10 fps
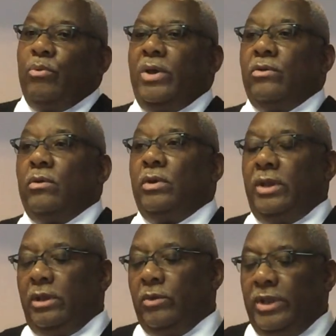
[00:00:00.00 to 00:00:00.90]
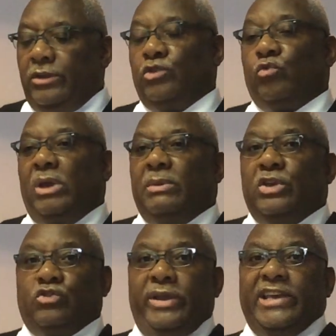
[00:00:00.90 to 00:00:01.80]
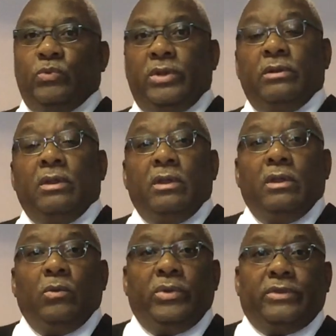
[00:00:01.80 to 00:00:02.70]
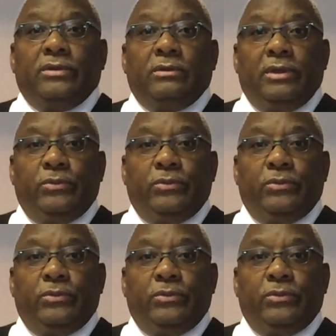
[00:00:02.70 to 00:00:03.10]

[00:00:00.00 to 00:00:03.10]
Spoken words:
brother in the dream, tension he has with the